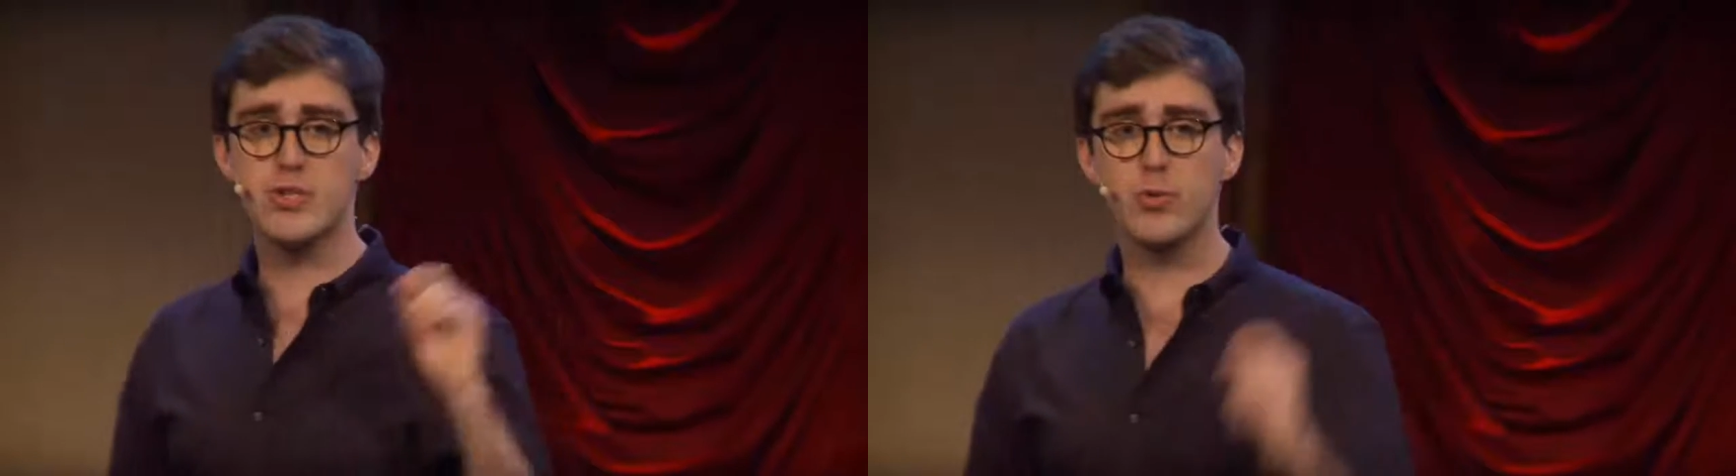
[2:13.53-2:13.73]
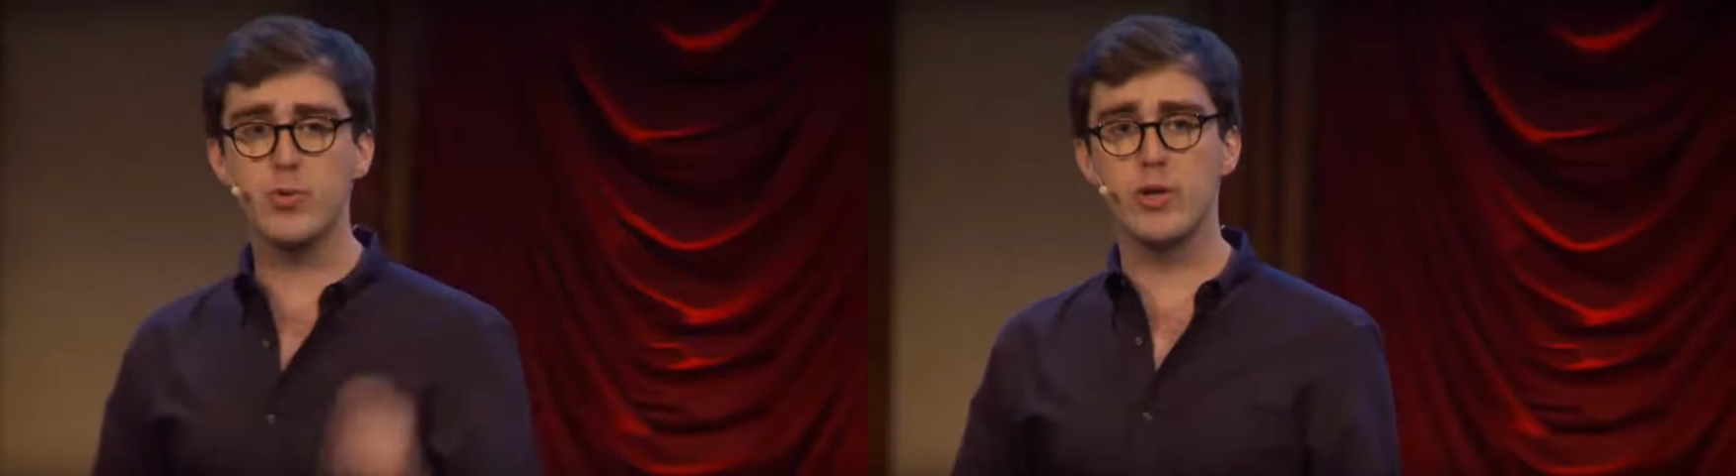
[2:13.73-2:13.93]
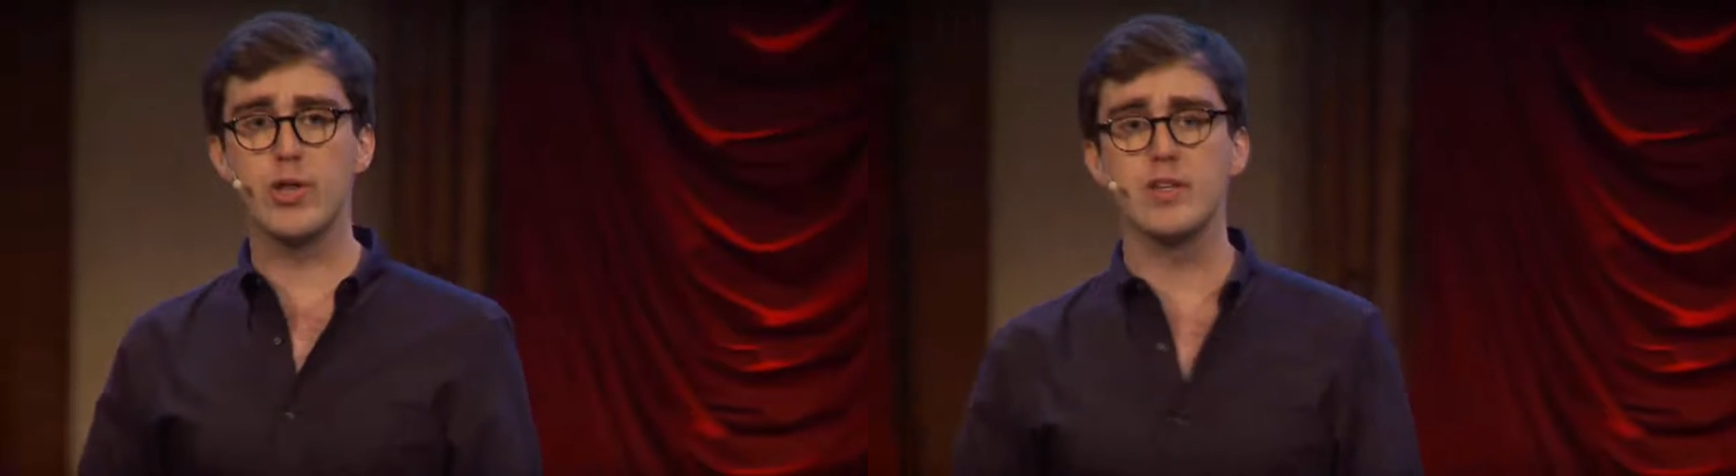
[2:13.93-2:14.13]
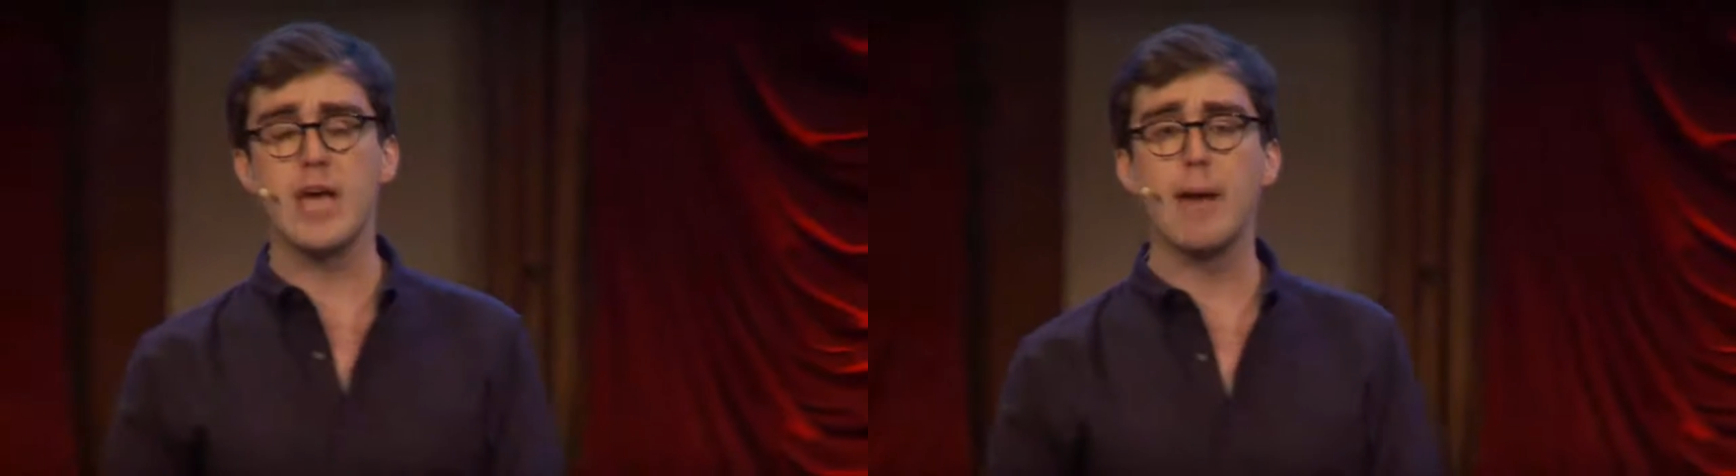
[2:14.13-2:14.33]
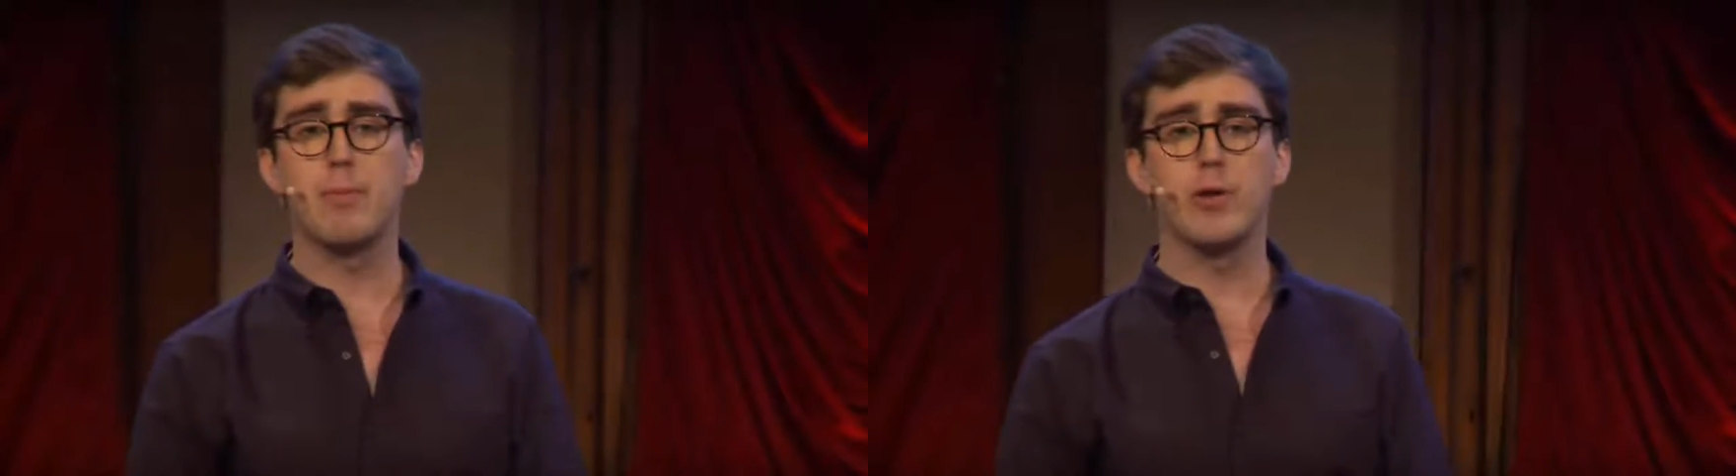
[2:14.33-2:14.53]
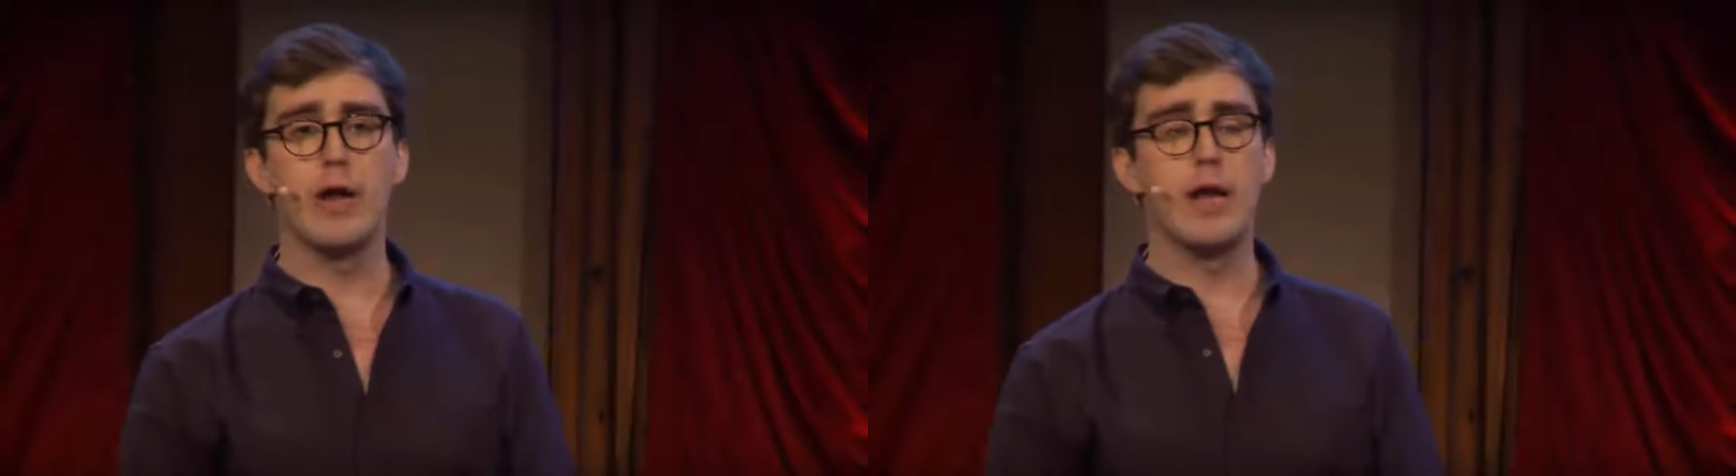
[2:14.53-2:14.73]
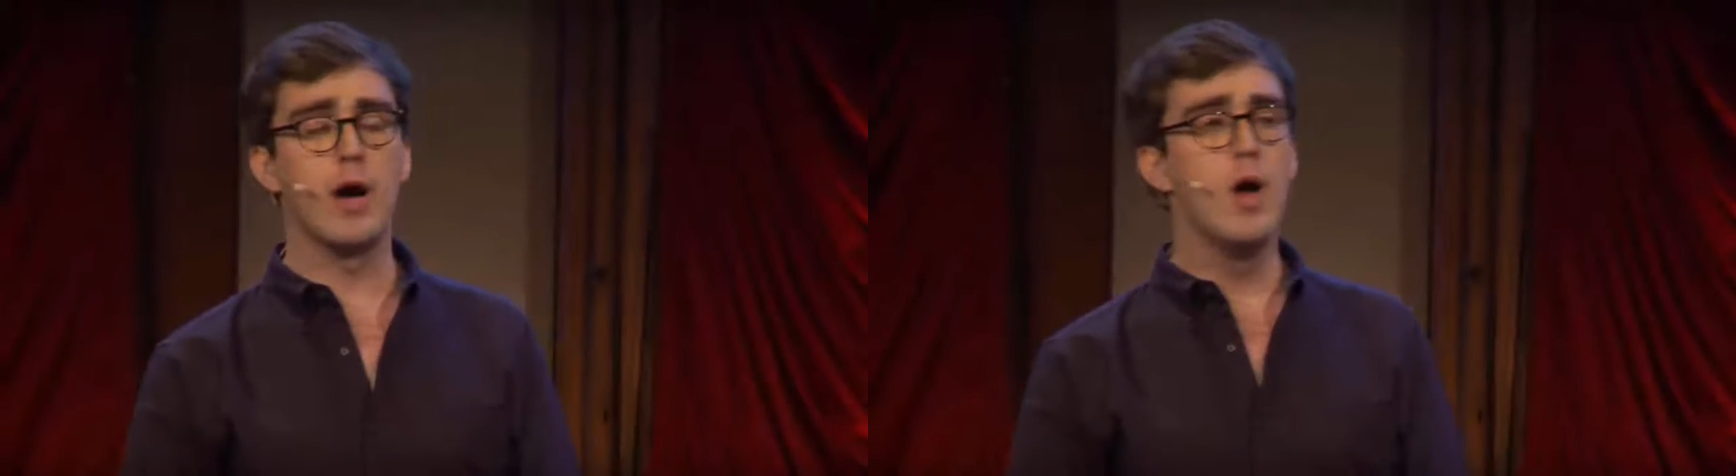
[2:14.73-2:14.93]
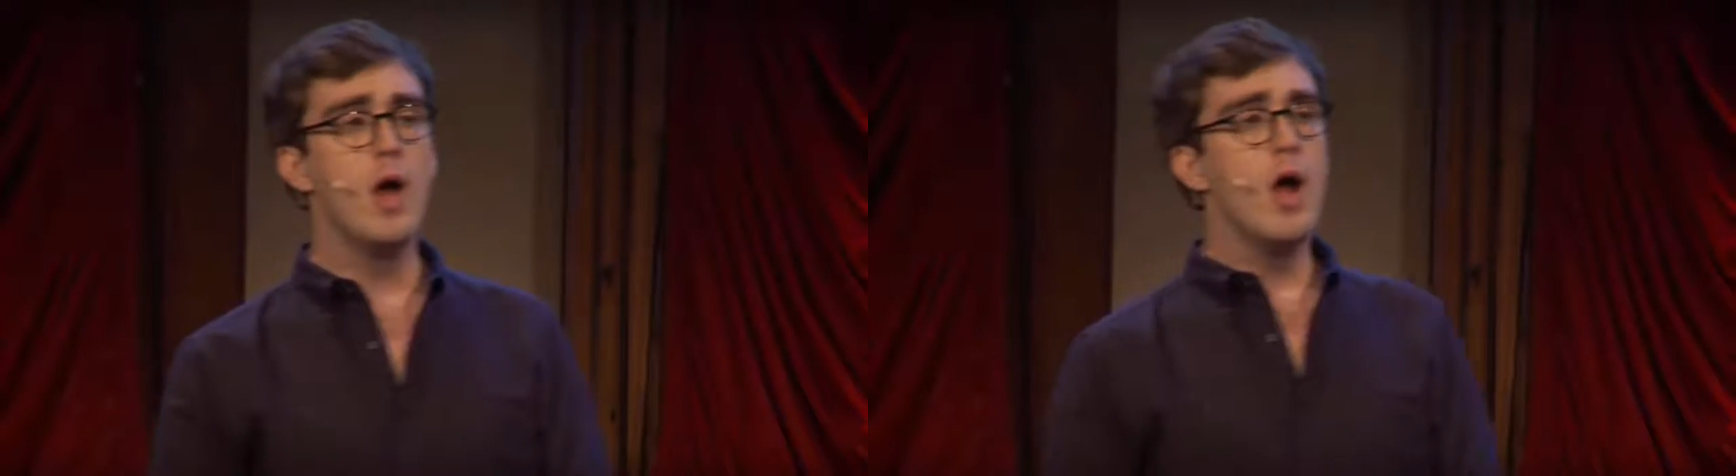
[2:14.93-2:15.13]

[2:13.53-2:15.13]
This is a real thing that's happening right